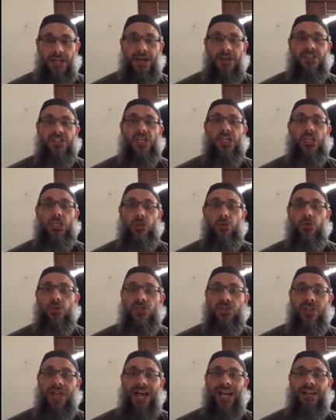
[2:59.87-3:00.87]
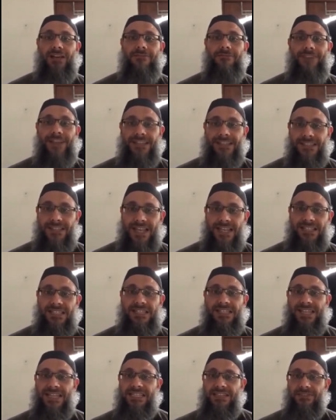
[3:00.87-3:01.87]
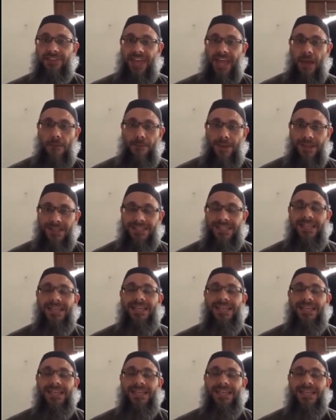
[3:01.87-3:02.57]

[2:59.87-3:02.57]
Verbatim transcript: And there's a huge lack of ventilators and intensive care beds